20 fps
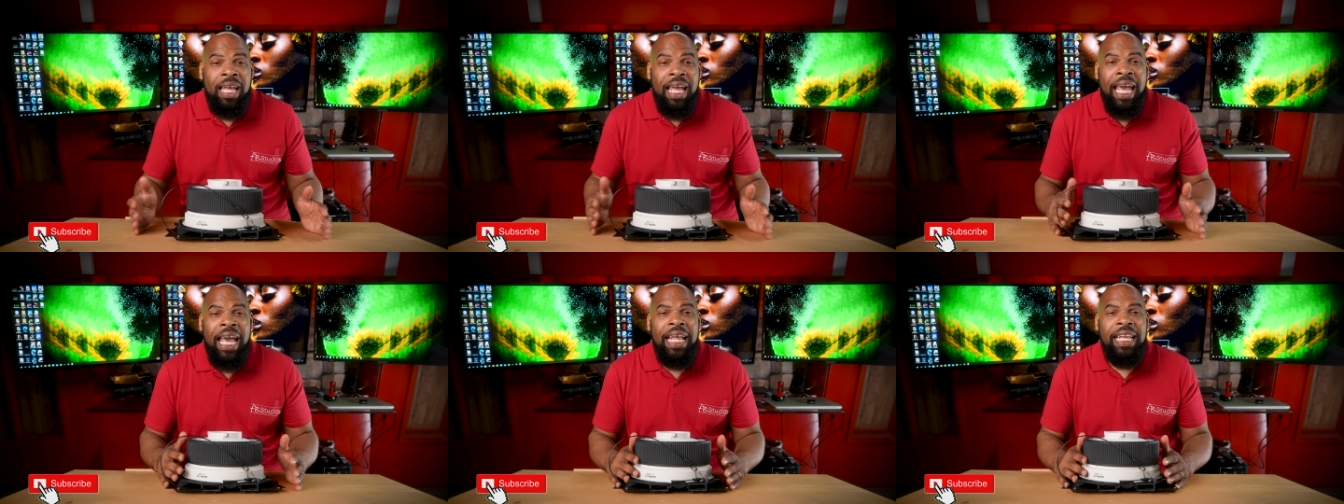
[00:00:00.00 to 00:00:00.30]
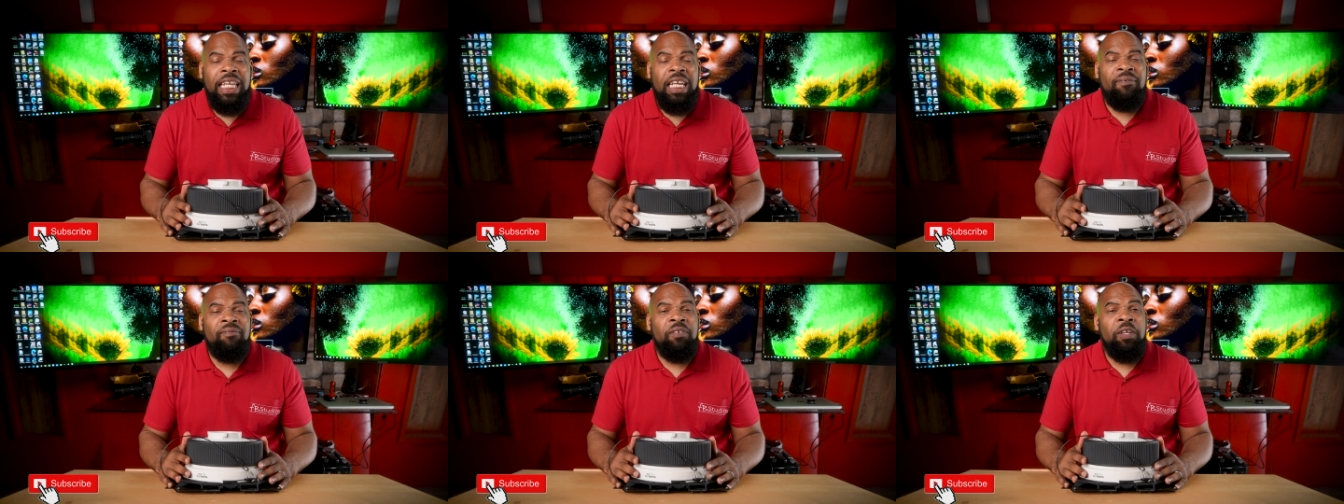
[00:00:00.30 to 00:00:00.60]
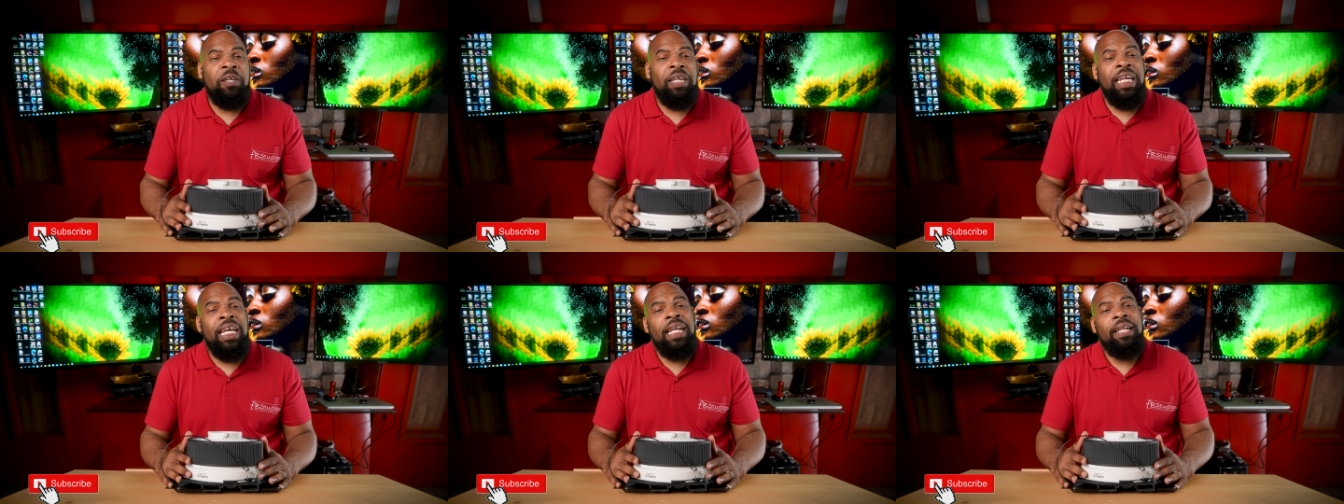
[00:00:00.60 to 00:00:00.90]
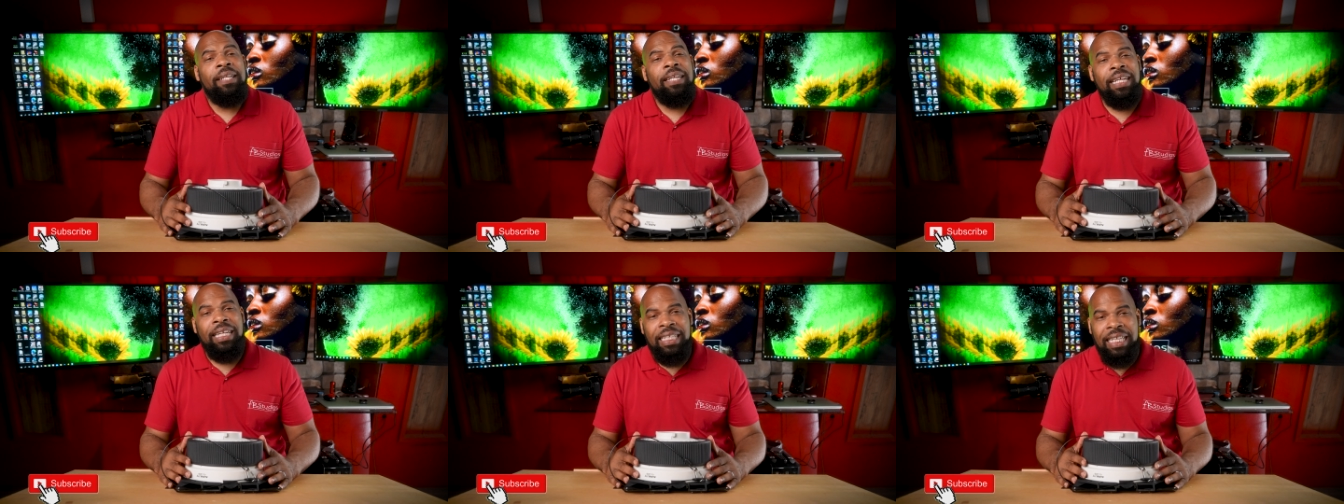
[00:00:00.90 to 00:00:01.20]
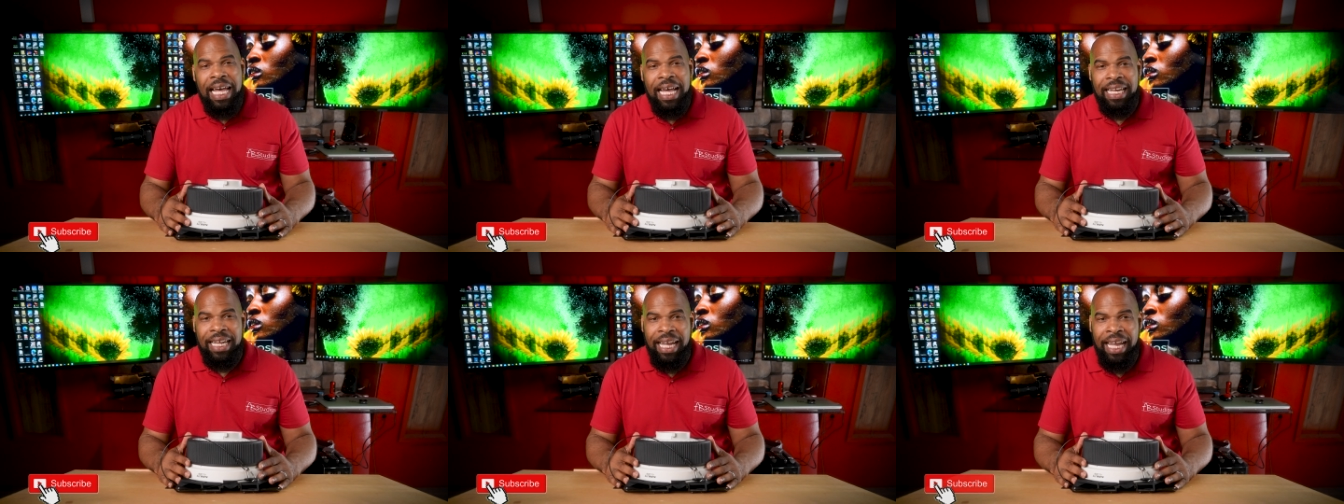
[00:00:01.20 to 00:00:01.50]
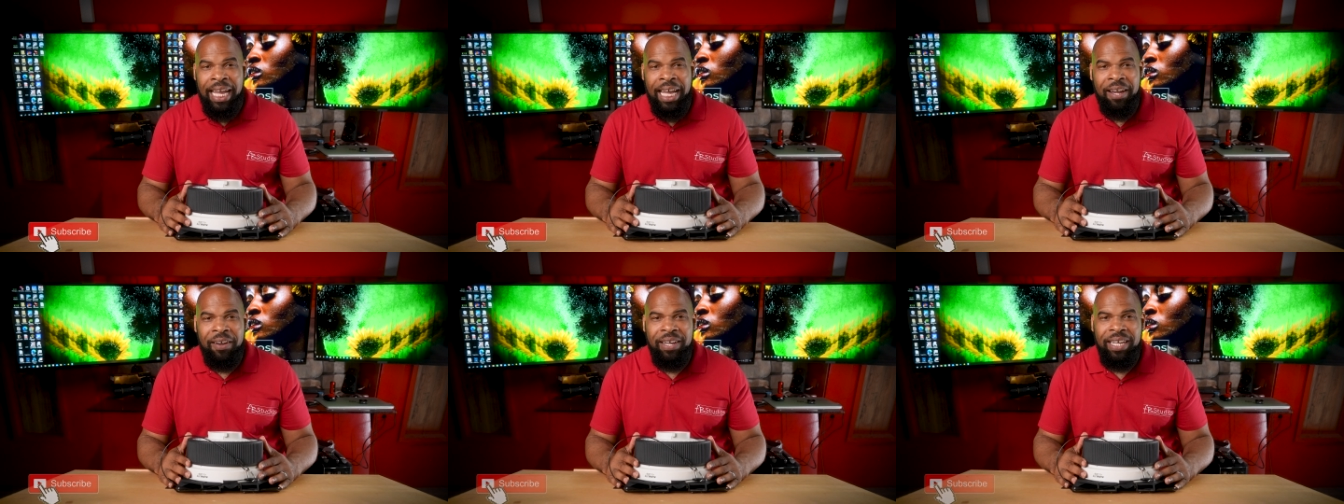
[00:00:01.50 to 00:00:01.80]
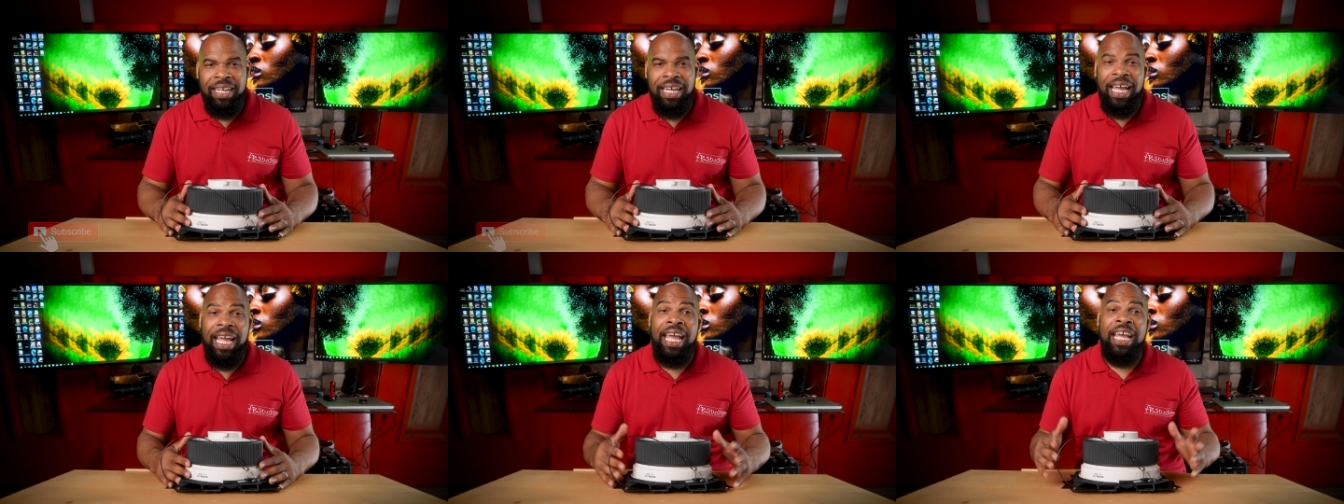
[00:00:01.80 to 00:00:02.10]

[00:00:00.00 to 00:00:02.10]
And if you're in the Atlanta area